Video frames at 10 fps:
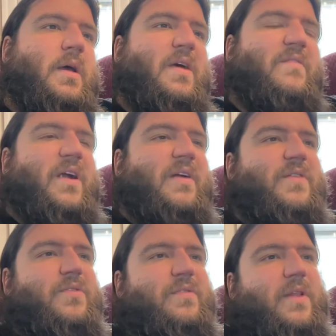Very
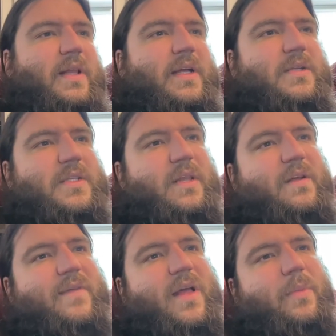few of the leaders in the
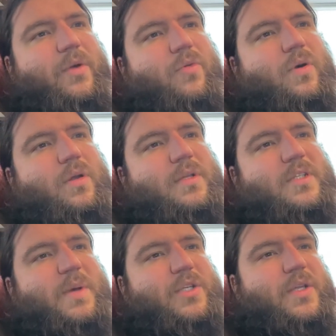developing world,
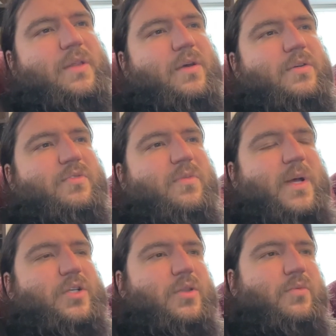especially those with
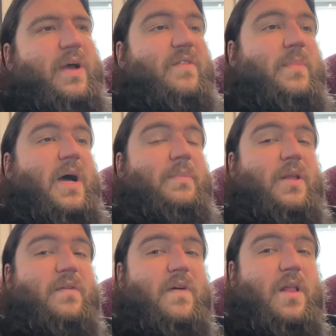much in the way of a
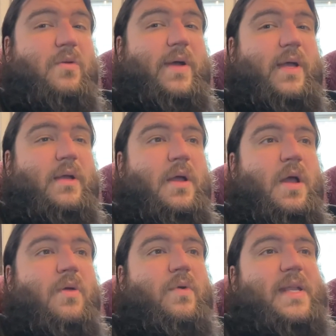popular following,
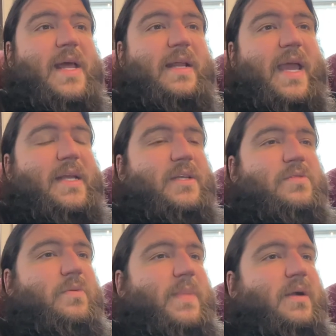were dedicated
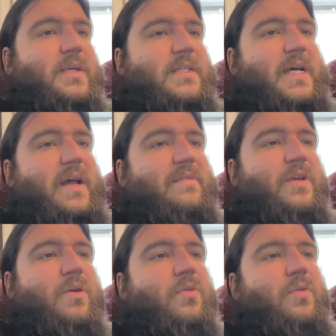to America's side of
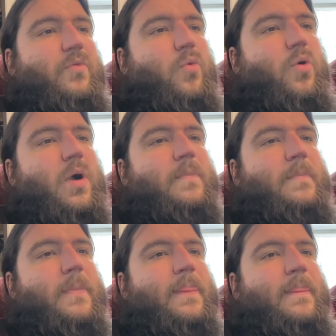the Cold War.
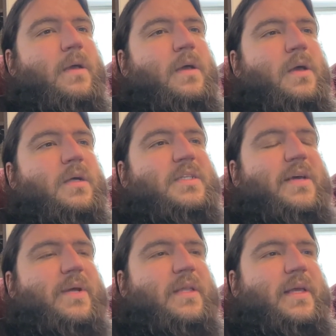
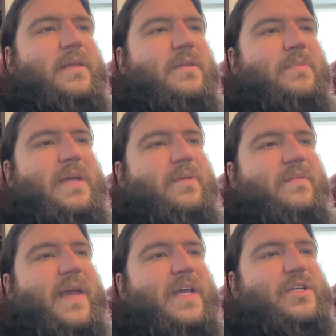Typically, the people
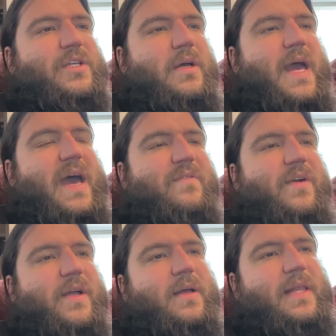of Asia,
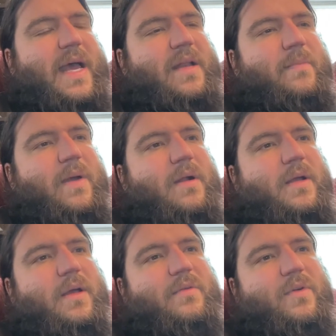Africa, and Latin
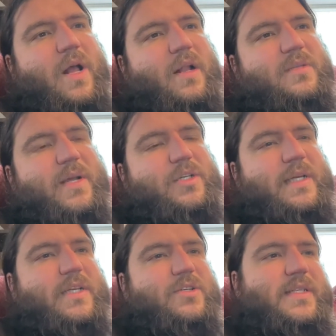America were not
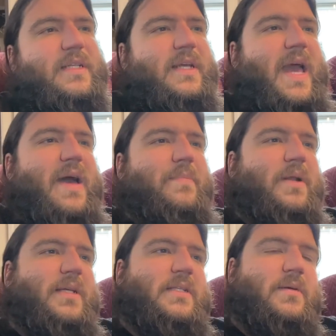especially interested in
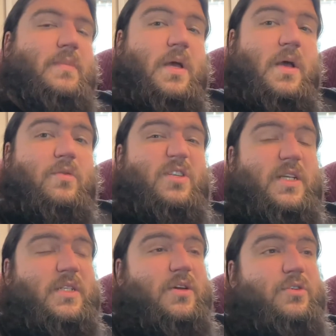capitalism, which
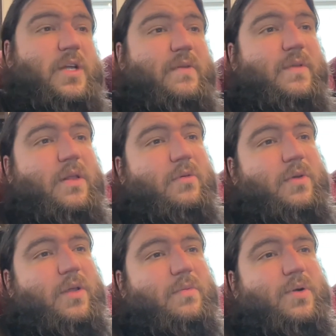they associated with
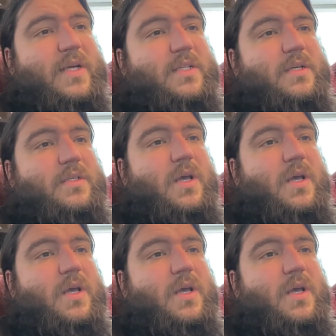colonial oppressors,